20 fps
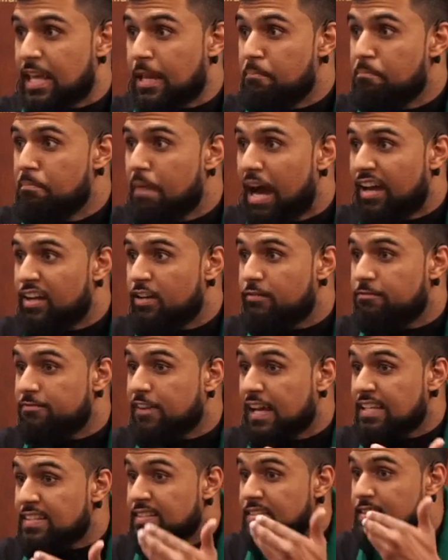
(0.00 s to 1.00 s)
they
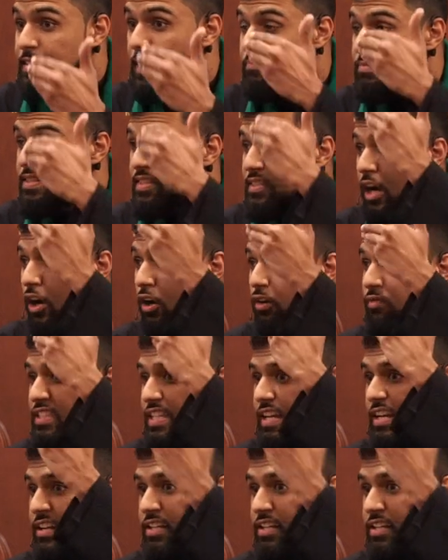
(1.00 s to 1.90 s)
manifest themselves